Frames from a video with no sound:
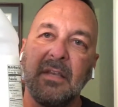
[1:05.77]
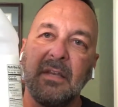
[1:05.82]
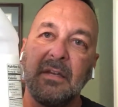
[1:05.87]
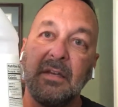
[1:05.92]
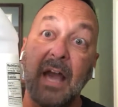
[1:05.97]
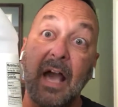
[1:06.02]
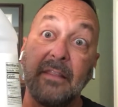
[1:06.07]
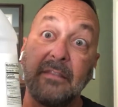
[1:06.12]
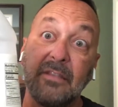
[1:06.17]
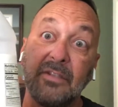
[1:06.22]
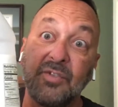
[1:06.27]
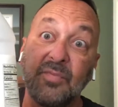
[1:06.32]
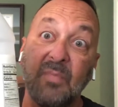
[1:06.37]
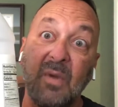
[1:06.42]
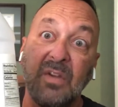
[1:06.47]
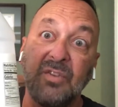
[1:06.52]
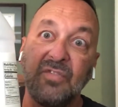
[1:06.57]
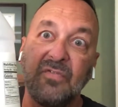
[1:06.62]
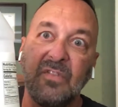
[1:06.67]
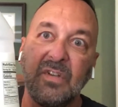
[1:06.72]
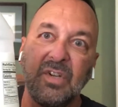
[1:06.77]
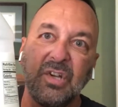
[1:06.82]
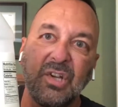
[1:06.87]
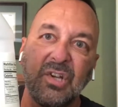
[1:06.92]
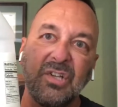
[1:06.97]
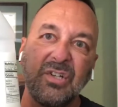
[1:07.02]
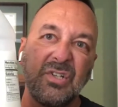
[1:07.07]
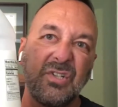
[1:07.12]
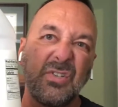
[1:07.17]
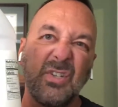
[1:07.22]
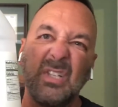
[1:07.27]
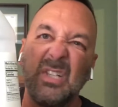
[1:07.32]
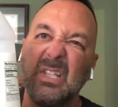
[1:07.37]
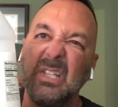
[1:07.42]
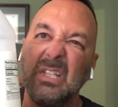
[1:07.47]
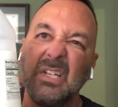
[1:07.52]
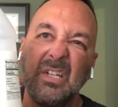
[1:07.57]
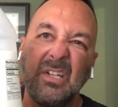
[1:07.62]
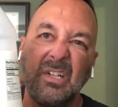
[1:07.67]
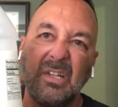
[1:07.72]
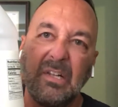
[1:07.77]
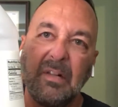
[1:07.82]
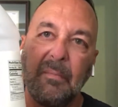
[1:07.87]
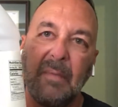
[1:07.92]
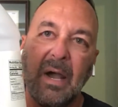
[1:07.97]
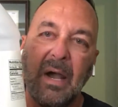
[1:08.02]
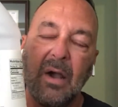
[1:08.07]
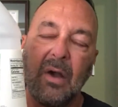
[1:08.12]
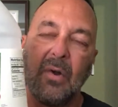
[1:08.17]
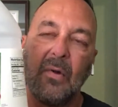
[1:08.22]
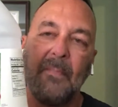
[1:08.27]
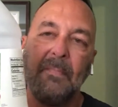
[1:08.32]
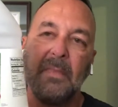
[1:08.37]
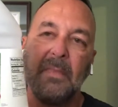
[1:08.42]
Not this much vinegar, just a little amount.